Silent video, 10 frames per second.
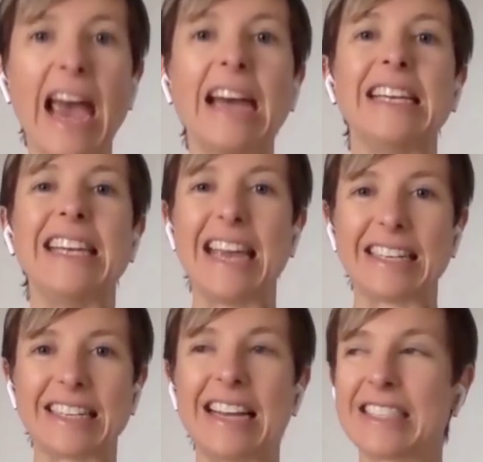And
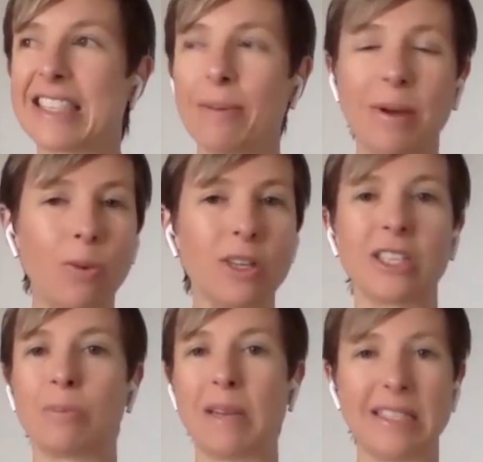yet it's something which
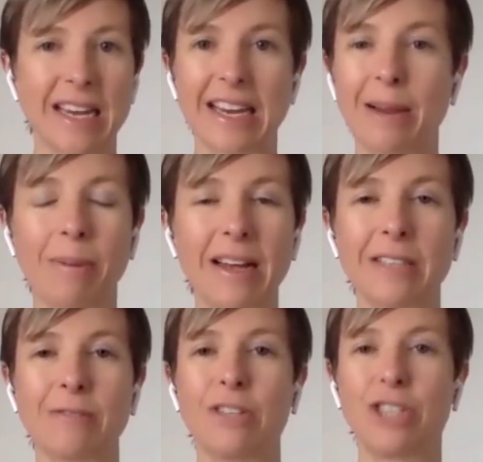has been taking
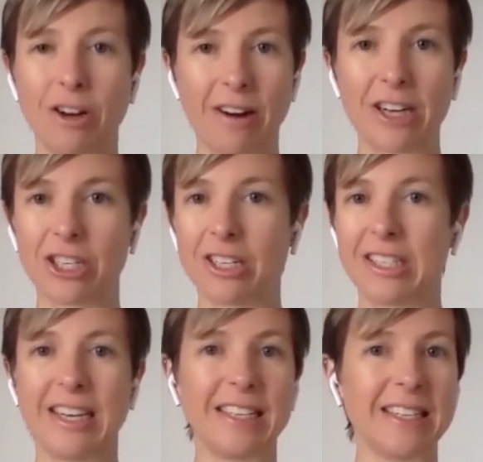place for
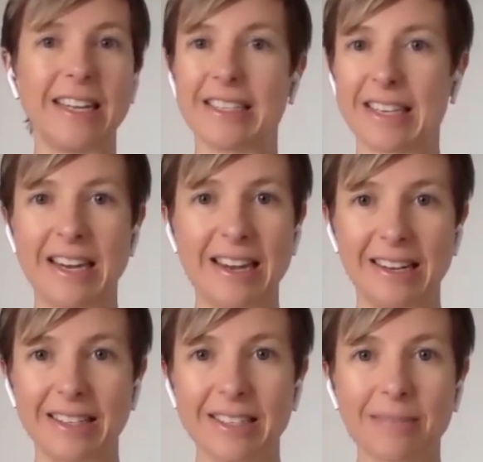generations, years and years and
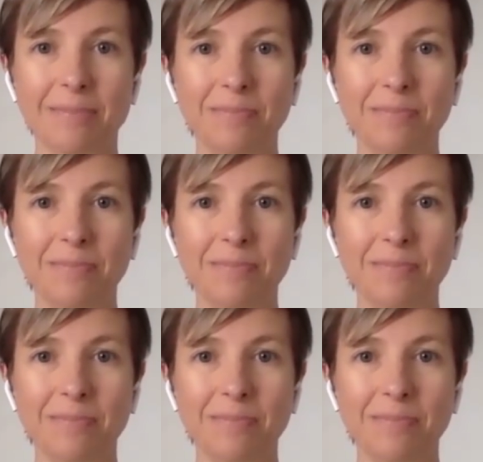years.